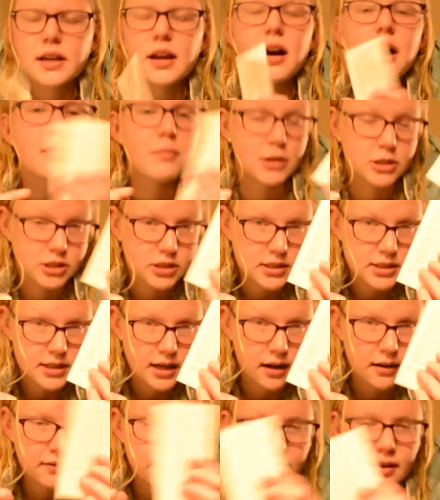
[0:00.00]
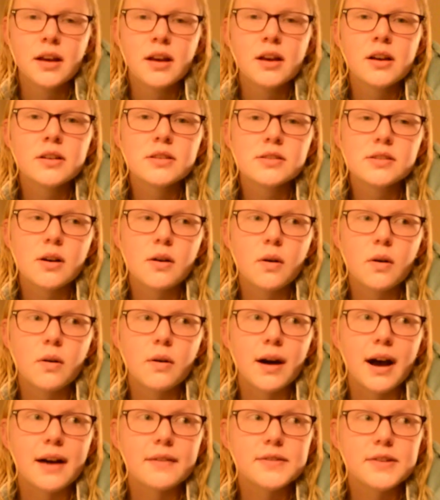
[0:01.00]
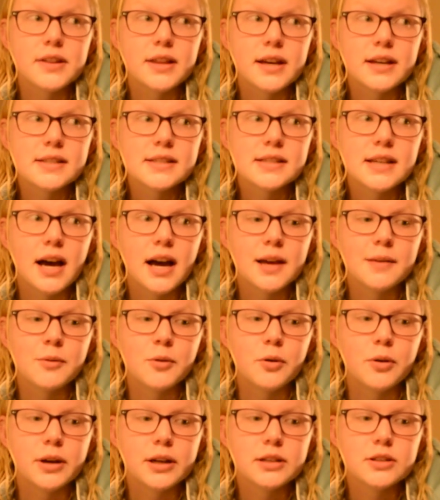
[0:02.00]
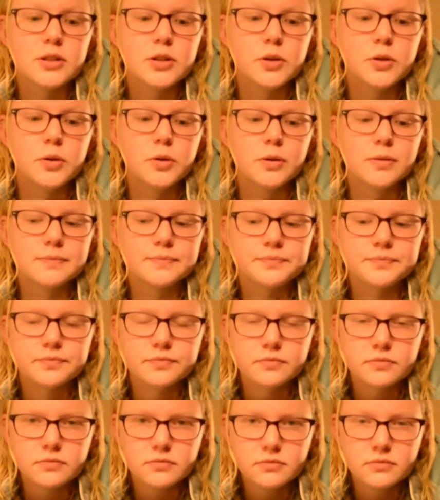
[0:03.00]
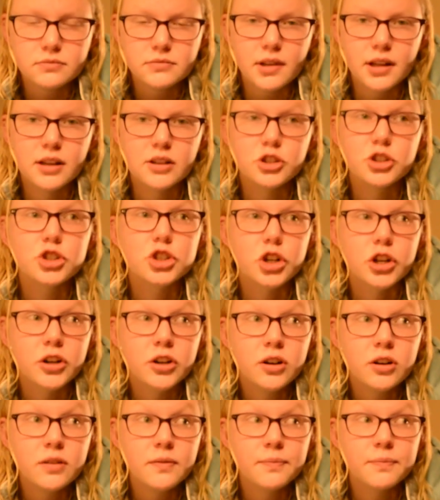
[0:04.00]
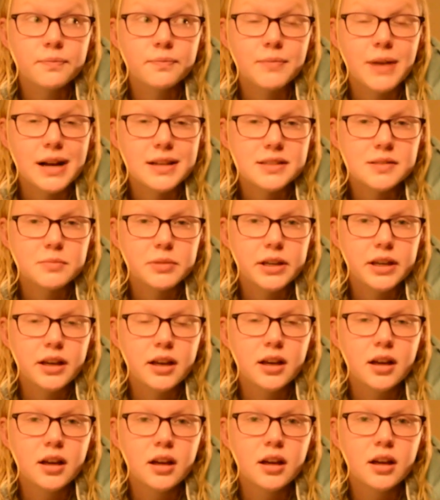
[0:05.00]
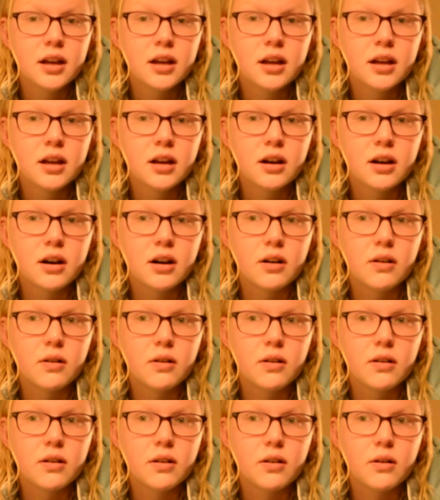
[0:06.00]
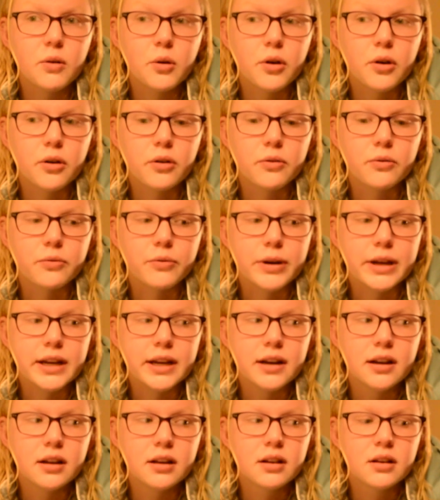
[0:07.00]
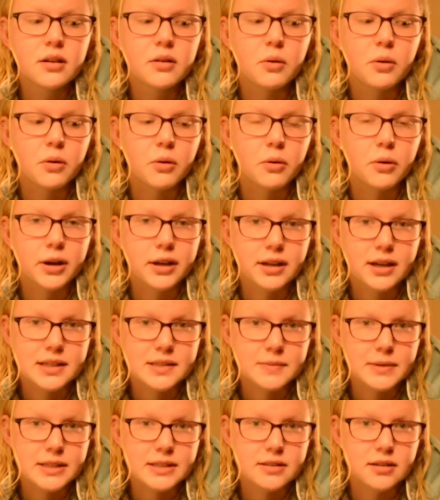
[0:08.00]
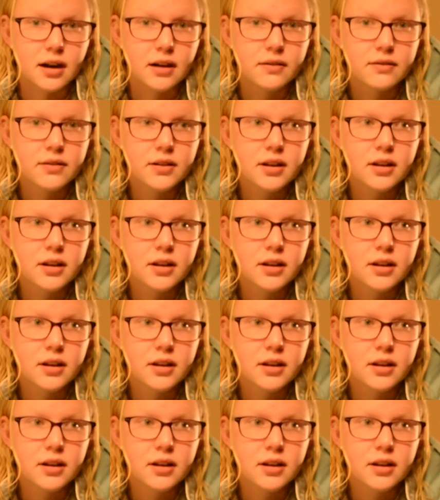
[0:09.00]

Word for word: like a bunch of stuff. So after this, I'm going to journal, possibly, or read, or organize my stuff,